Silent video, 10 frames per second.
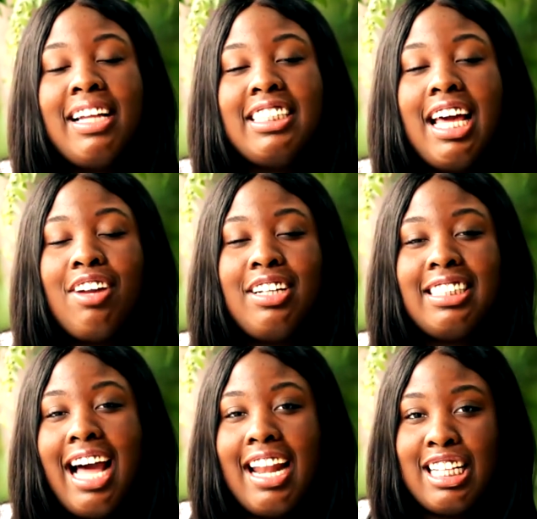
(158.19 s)
my channel is
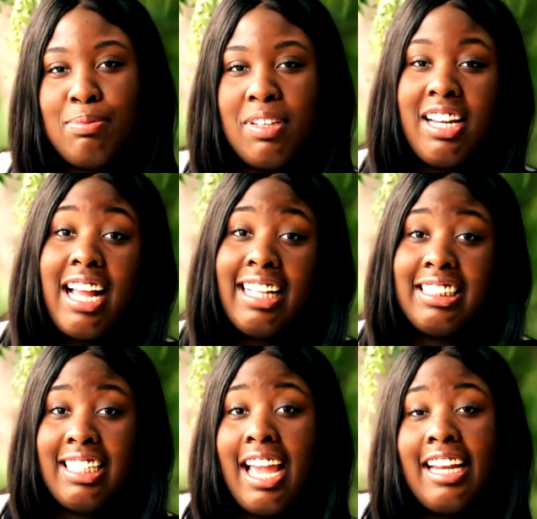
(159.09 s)
Onyx Beauty
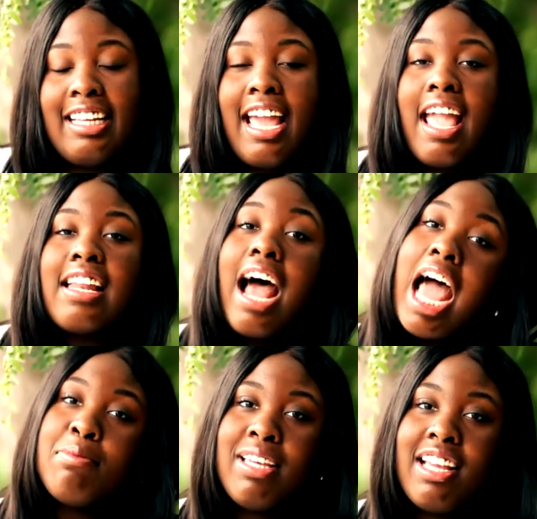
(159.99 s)
1988, and
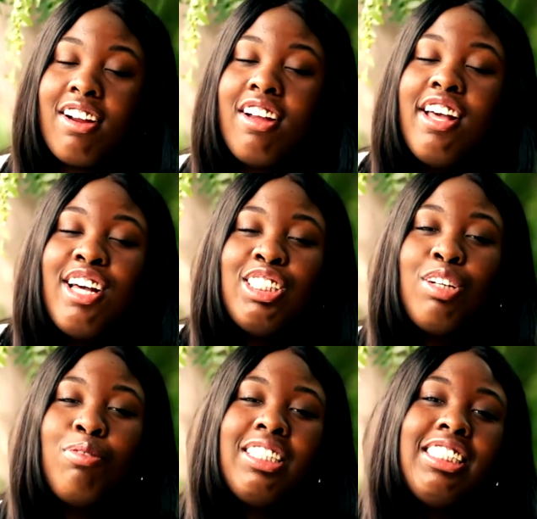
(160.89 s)
I'm here
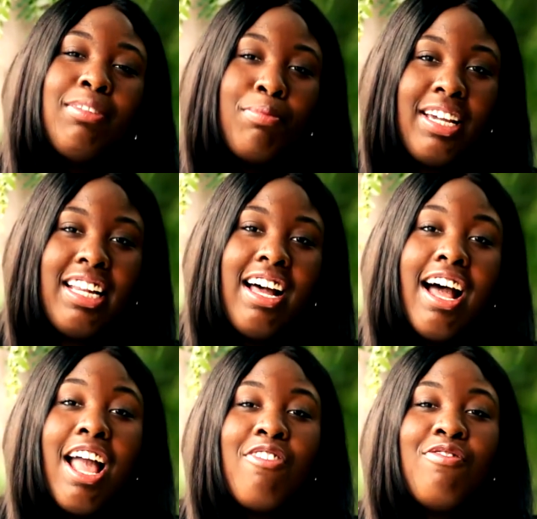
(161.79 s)
to wish
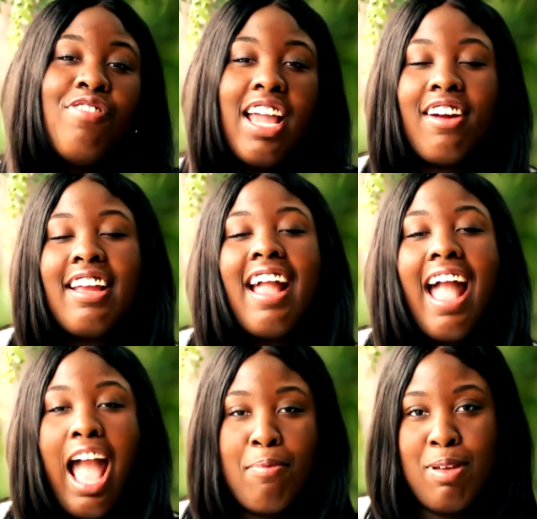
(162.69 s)
Sabrina a very
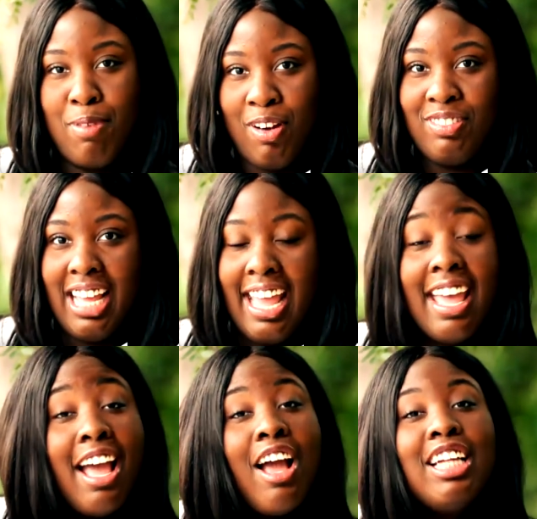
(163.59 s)
happy birthday.
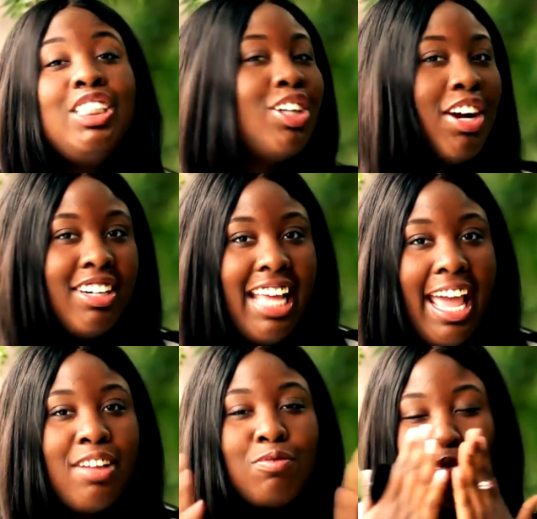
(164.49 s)
Enjoy your
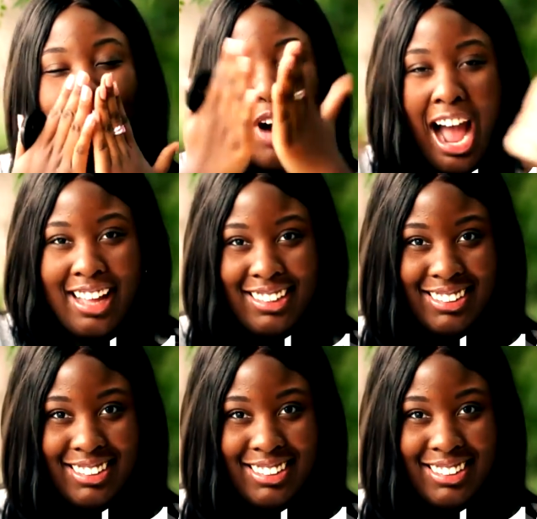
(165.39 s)
day. Mwah.